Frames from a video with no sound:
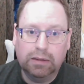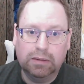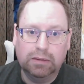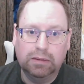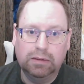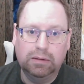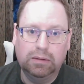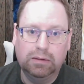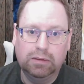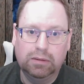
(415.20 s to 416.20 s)

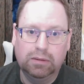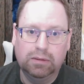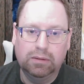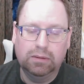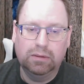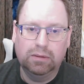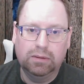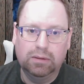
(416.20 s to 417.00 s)
Nothing is said.